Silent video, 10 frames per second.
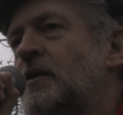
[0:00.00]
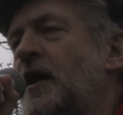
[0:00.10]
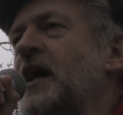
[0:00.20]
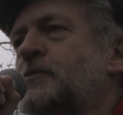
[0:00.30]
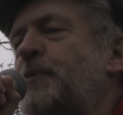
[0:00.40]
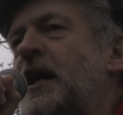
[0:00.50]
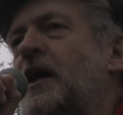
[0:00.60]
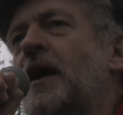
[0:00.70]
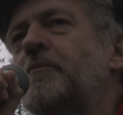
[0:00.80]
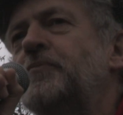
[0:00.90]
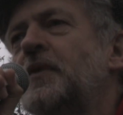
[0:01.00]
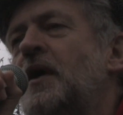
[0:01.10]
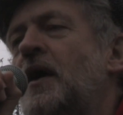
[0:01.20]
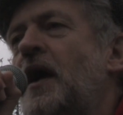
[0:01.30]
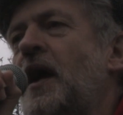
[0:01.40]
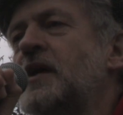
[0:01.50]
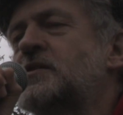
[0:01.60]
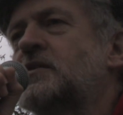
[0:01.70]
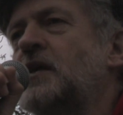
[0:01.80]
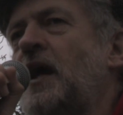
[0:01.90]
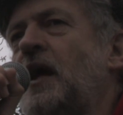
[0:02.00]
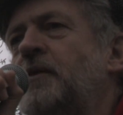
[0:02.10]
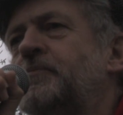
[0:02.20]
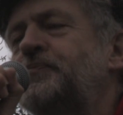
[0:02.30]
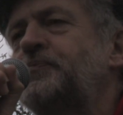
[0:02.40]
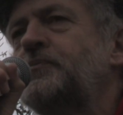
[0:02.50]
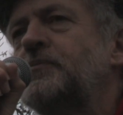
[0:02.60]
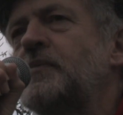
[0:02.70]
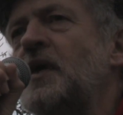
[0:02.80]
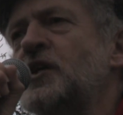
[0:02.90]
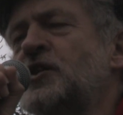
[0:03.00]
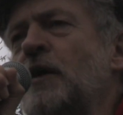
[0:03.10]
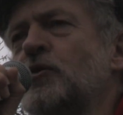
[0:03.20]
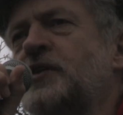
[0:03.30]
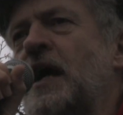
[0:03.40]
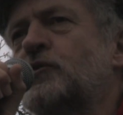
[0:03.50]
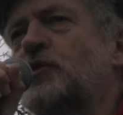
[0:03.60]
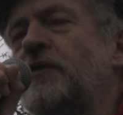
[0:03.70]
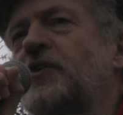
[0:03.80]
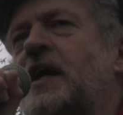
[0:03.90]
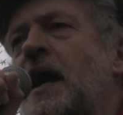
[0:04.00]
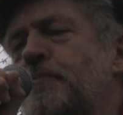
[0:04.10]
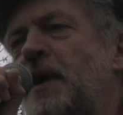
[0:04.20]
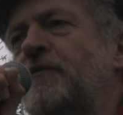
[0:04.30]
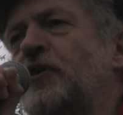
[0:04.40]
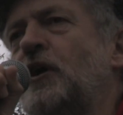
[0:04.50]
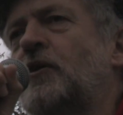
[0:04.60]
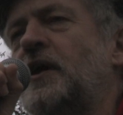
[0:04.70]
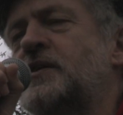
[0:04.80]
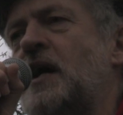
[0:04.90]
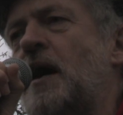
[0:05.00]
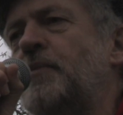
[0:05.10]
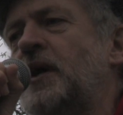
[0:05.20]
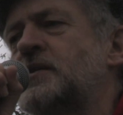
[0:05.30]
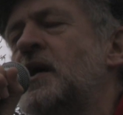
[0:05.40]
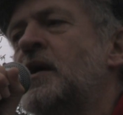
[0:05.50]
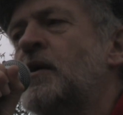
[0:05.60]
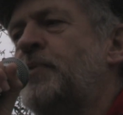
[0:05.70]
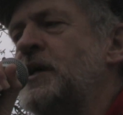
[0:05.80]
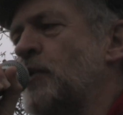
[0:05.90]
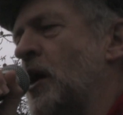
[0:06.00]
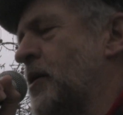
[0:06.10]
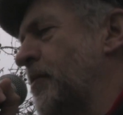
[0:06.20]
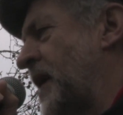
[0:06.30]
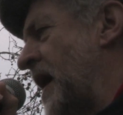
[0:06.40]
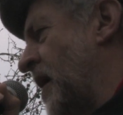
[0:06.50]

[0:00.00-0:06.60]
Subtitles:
The next speaker is the General Secretary of the Campaign for Nuclear Disarmament. Please welcome Kay